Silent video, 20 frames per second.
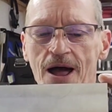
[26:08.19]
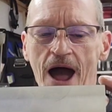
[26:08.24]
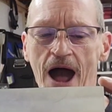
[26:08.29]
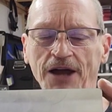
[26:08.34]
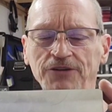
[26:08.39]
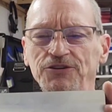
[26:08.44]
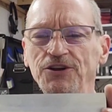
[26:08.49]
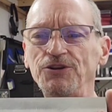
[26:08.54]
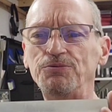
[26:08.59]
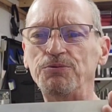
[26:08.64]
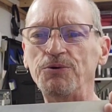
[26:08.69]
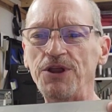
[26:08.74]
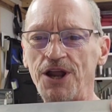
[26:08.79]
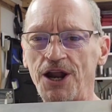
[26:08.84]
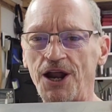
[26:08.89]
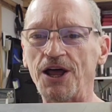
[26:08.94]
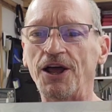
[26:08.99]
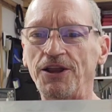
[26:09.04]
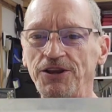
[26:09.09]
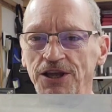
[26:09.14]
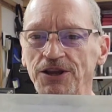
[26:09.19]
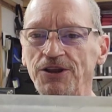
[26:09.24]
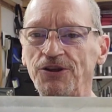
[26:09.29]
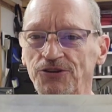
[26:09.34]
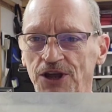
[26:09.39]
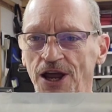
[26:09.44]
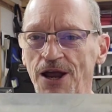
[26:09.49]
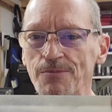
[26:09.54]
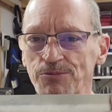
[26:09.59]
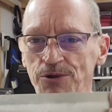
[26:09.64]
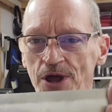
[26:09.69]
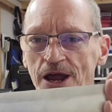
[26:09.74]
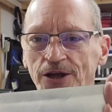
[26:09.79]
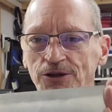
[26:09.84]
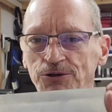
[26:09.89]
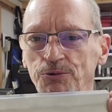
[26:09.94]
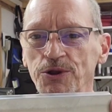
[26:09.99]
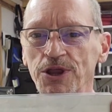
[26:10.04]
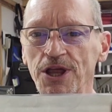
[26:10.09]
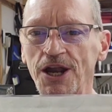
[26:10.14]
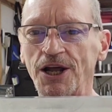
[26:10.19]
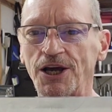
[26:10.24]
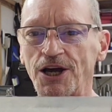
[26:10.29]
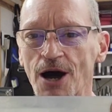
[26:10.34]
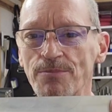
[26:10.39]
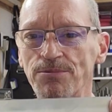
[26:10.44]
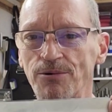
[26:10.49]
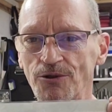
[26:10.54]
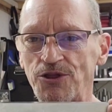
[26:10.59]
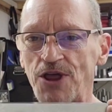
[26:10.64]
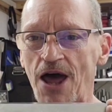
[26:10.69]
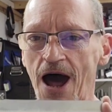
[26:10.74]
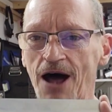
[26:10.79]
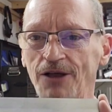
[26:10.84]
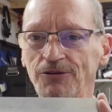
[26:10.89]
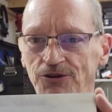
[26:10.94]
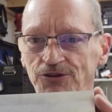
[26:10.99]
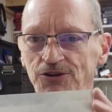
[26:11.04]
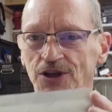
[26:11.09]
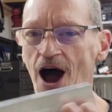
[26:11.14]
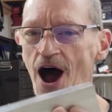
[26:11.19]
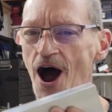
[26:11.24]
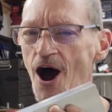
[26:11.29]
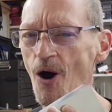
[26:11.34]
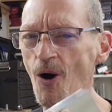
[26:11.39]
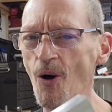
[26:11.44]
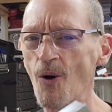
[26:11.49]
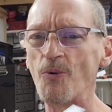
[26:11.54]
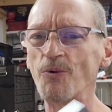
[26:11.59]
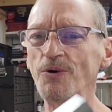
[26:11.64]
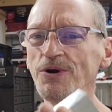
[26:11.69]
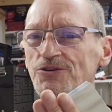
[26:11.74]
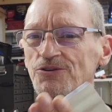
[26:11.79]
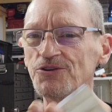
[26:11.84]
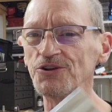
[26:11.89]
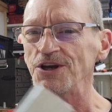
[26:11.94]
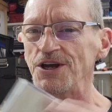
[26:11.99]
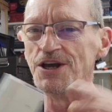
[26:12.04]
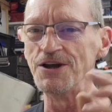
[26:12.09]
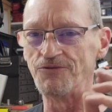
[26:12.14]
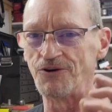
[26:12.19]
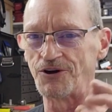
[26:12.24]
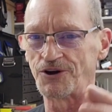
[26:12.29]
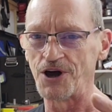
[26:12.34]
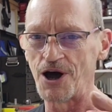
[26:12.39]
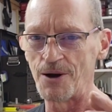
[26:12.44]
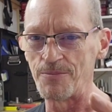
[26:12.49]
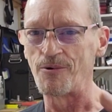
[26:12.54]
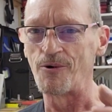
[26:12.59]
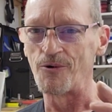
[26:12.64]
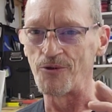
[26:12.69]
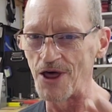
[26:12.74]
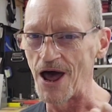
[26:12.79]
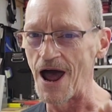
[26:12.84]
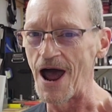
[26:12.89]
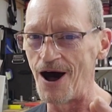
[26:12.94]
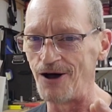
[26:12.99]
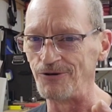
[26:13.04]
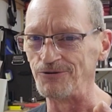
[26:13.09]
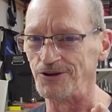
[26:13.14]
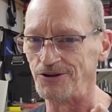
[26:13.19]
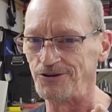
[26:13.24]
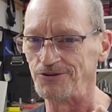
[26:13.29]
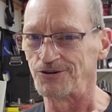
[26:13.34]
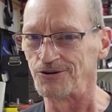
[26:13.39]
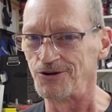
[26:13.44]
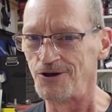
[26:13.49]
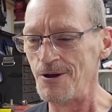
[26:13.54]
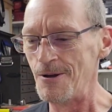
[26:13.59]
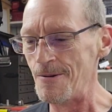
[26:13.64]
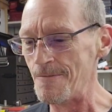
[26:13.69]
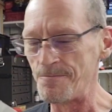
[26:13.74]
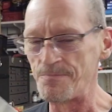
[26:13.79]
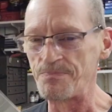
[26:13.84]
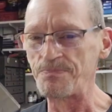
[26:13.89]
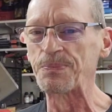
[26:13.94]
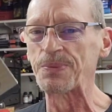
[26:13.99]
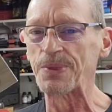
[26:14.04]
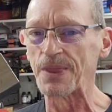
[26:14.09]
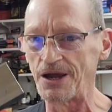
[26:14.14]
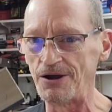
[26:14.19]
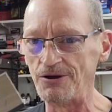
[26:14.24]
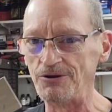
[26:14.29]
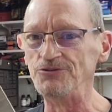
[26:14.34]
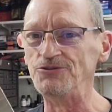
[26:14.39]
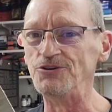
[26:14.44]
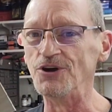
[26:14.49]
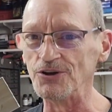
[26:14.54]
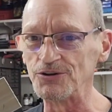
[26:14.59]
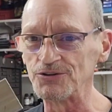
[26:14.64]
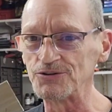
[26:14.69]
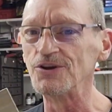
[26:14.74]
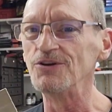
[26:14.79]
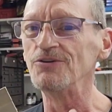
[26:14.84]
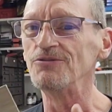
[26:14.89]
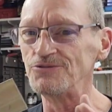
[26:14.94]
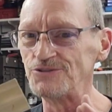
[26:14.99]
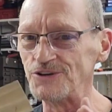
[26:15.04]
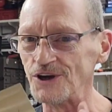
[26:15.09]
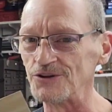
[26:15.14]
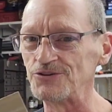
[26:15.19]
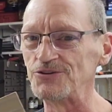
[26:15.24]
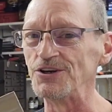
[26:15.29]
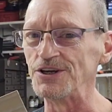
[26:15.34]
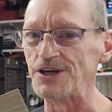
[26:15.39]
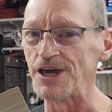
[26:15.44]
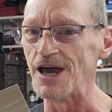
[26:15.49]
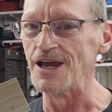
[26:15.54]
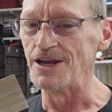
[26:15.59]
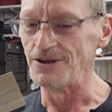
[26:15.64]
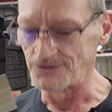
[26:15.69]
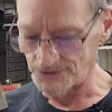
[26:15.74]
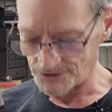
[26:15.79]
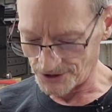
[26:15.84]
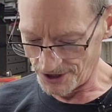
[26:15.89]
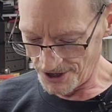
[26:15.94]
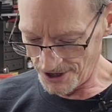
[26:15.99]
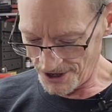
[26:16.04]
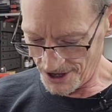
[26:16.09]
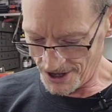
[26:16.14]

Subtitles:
Actually, it's within, I did the same thing. It's within a couple of thousandths. I always leave a couple of thousandths, just in case.